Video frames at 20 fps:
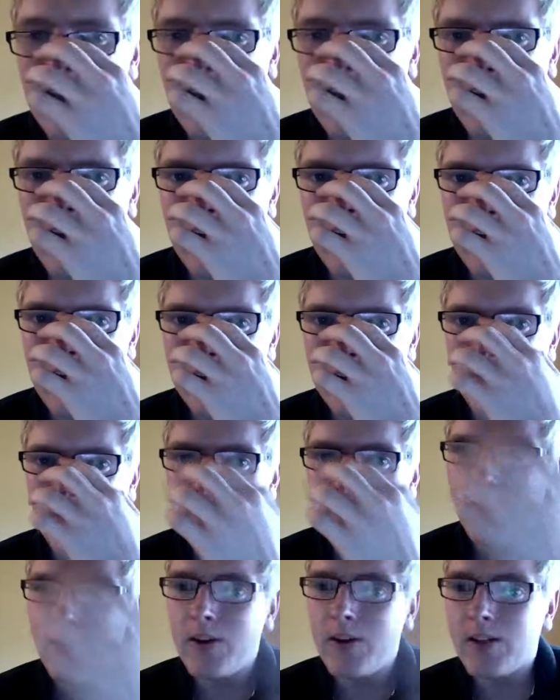So at
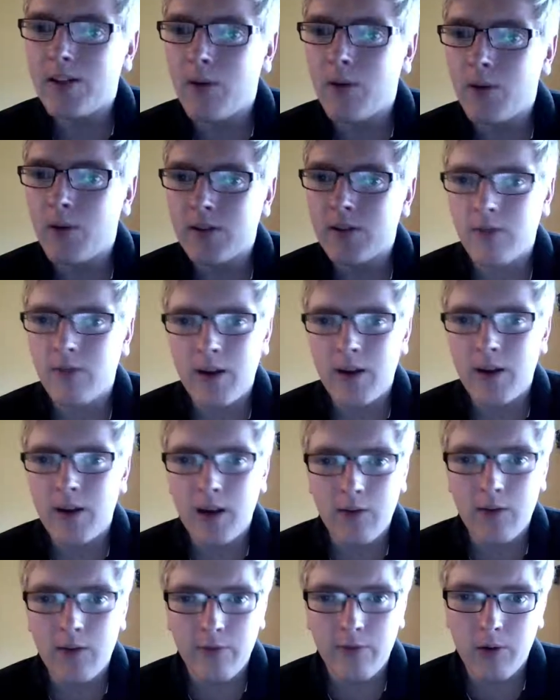first I wasn't very
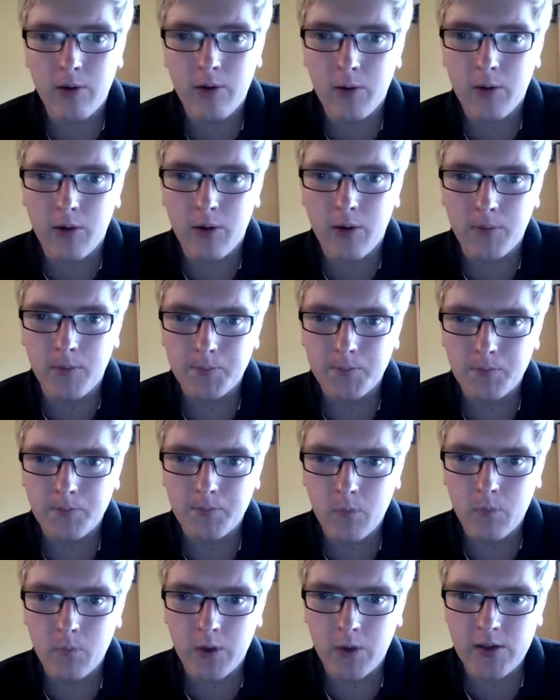comfortable
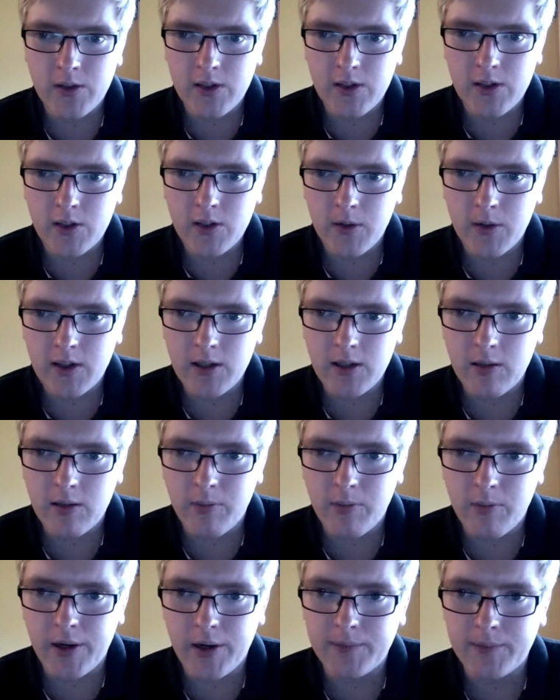with the situation,
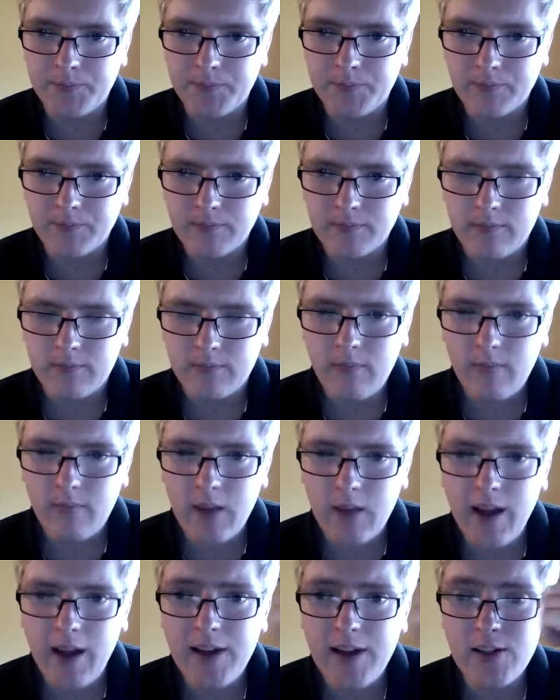but
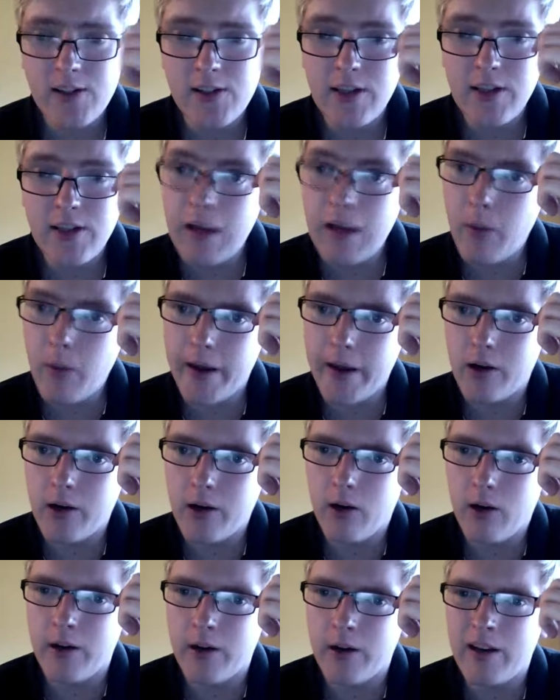as the day went
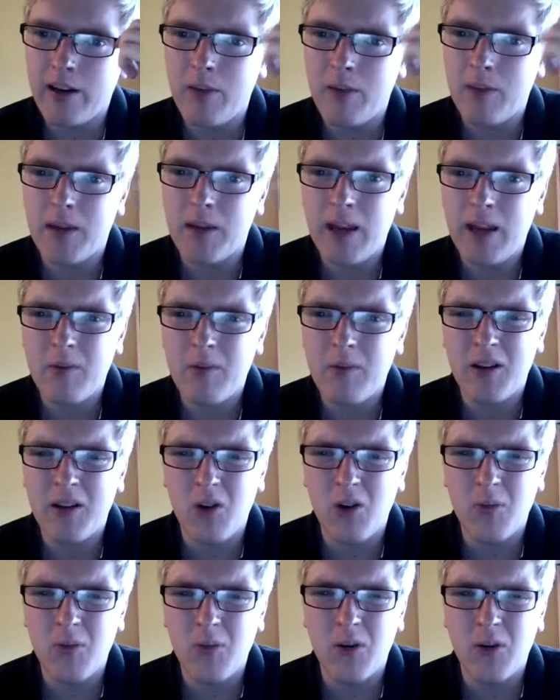on, it became a
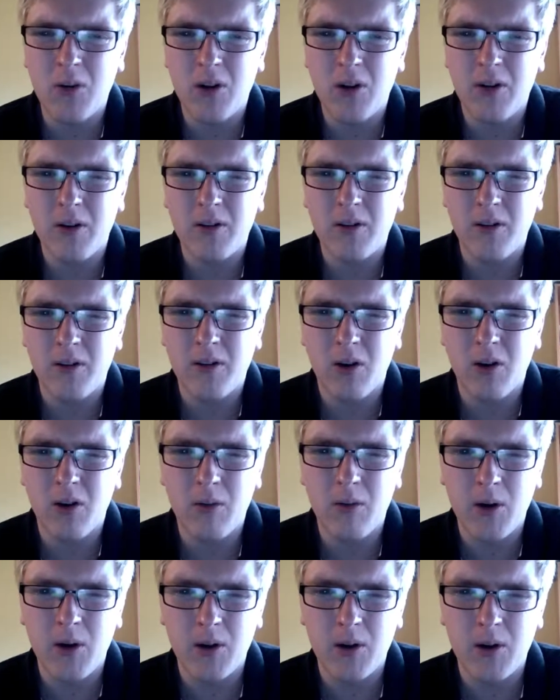little more normal.